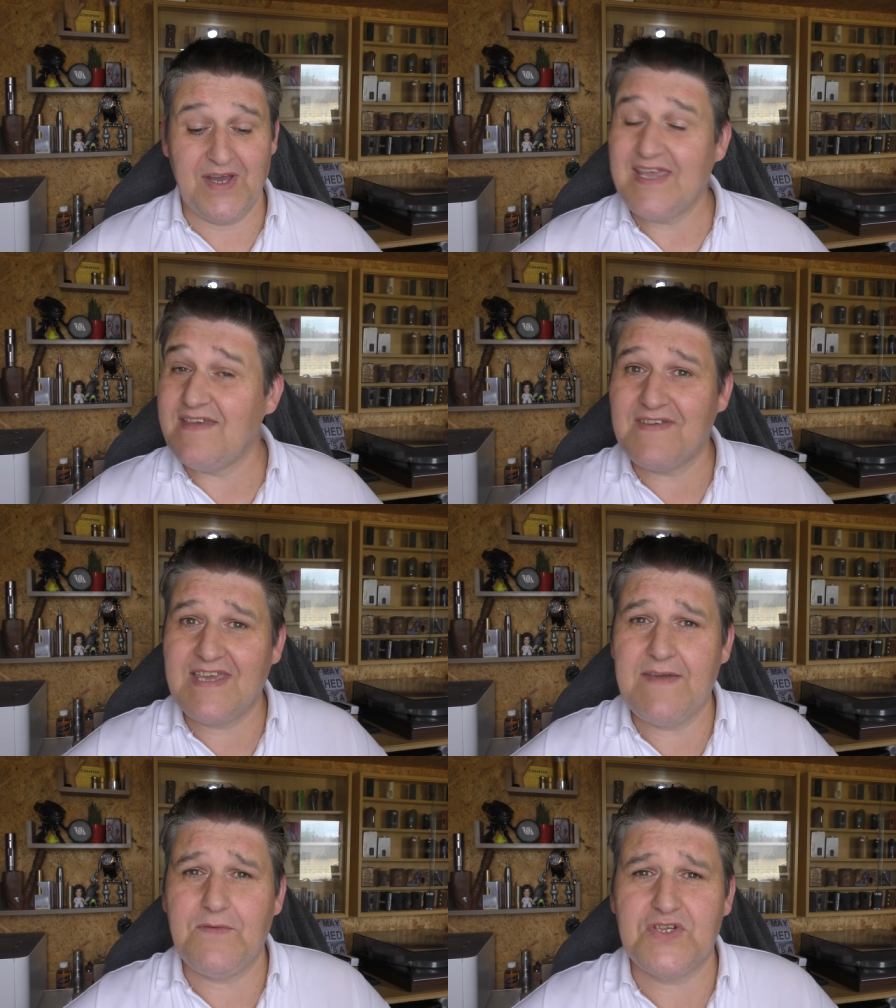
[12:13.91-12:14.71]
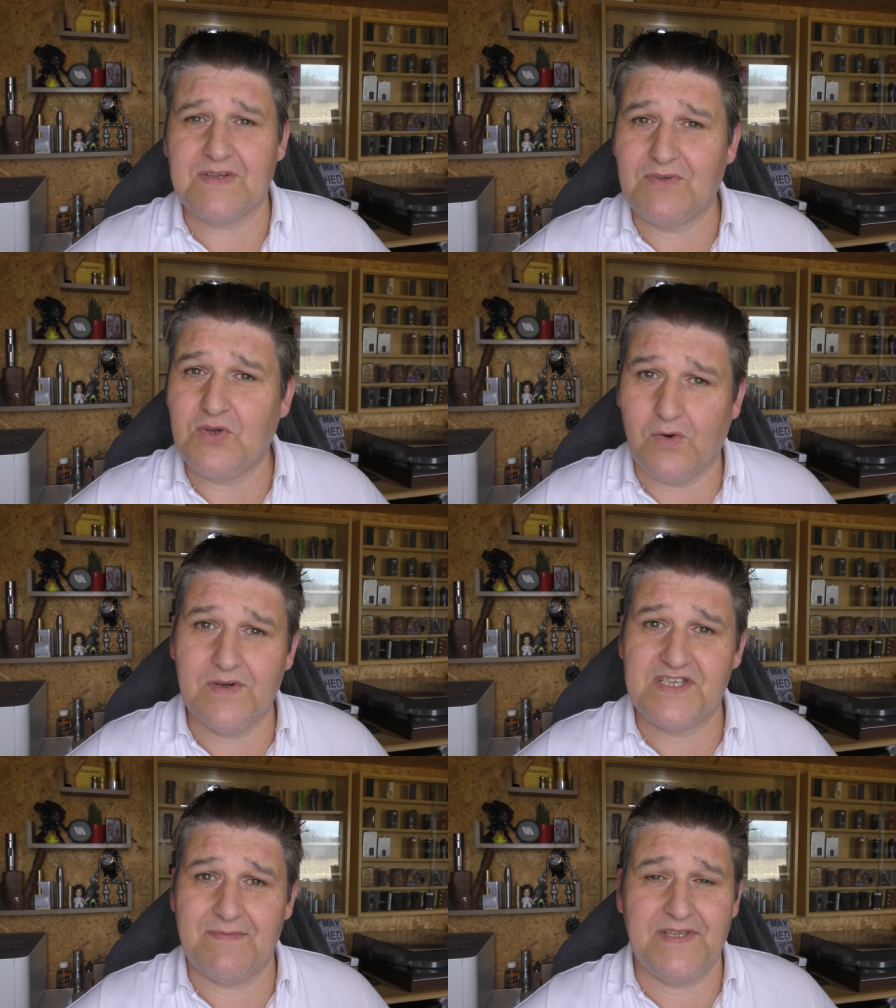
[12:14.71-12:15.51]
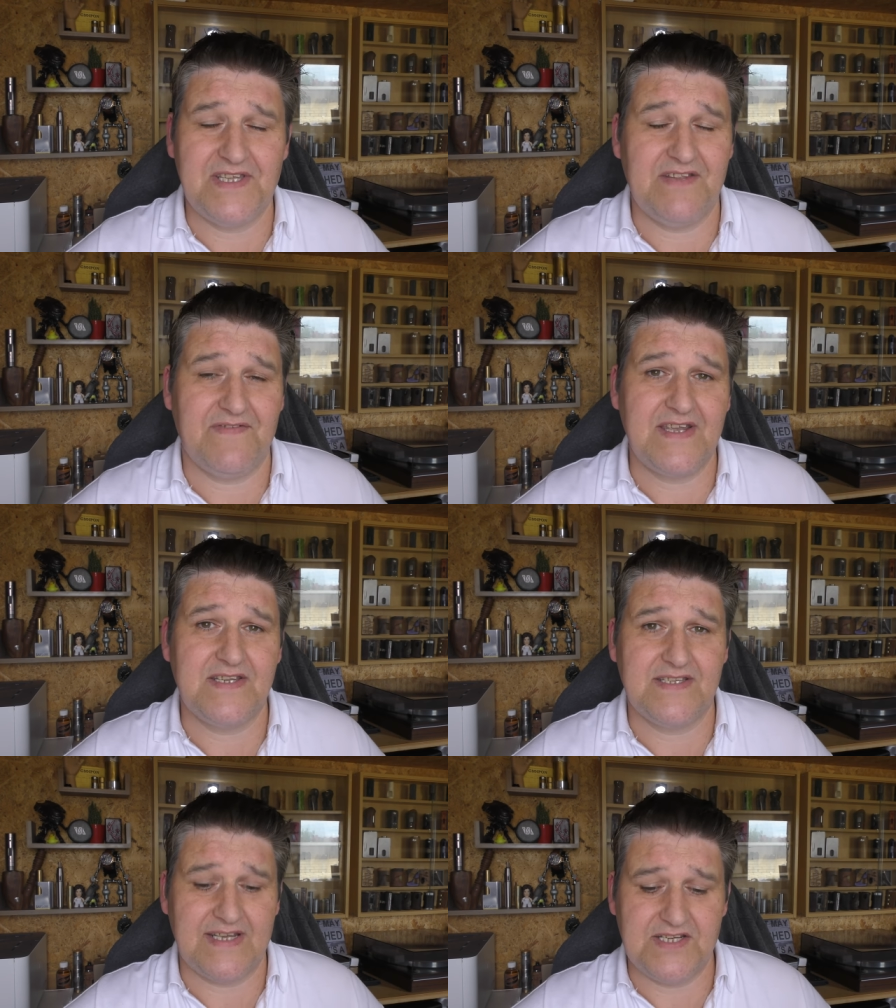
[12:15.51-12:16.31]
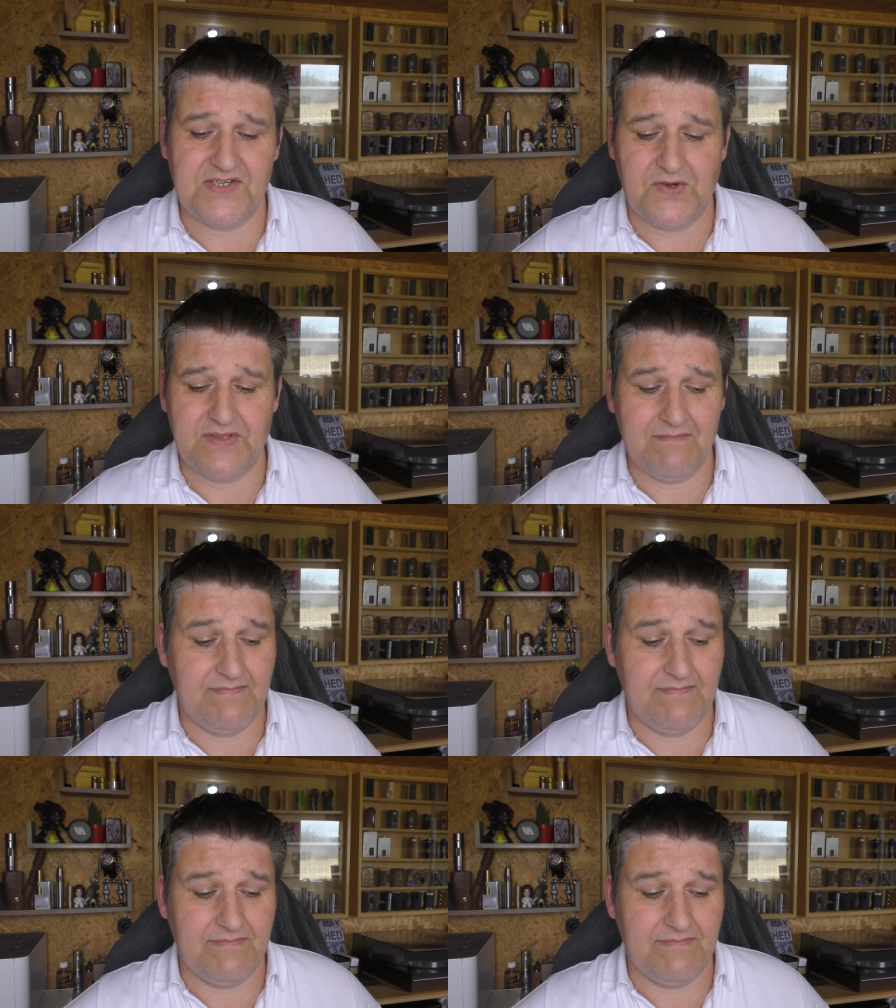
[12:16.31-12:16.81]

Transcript: I even gave you some cons about the devices I saw them.